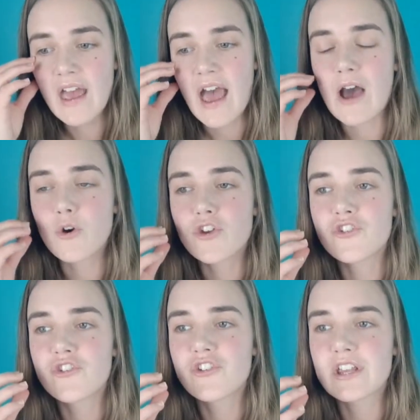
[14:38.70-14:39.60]
How
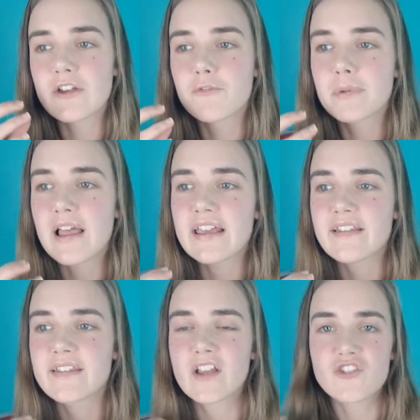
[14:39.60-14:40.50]
can she have played
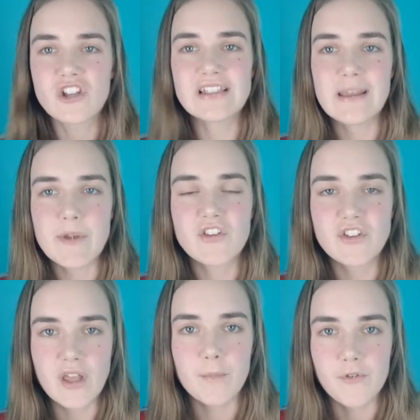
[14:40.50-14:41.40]
such a limited
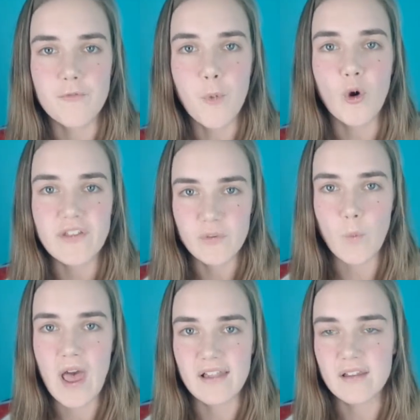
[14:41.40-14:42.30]
number of points
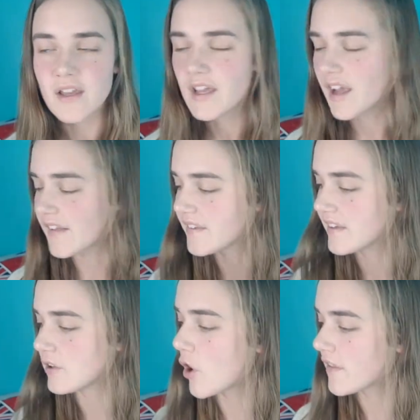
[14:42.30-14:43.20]
well and
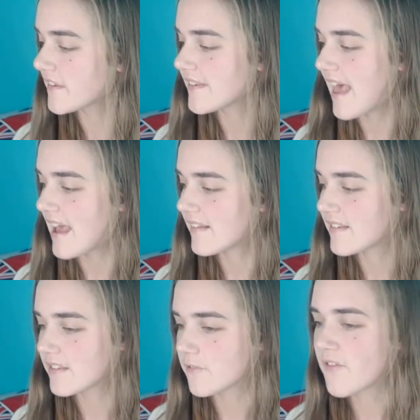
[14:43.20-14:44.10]
still got the
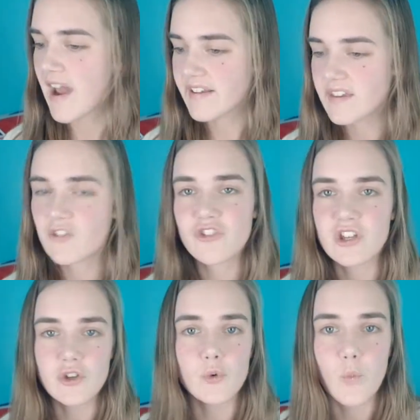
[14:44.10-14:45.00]
set? The fact is she
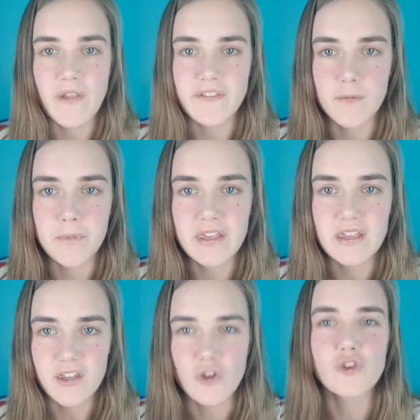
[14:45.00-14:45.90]
knew when to
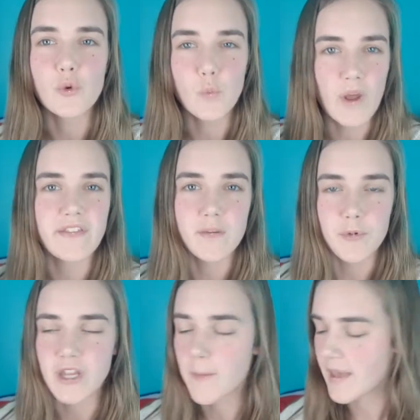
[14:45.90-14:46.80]
peak and knew when to
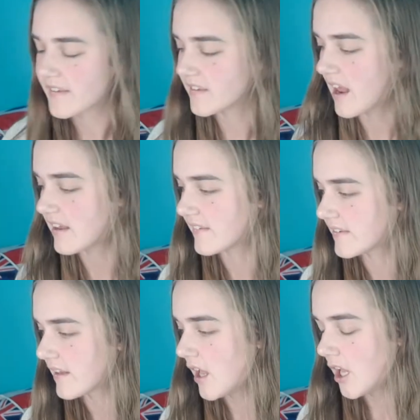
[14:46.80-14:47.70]
bring her best tennis.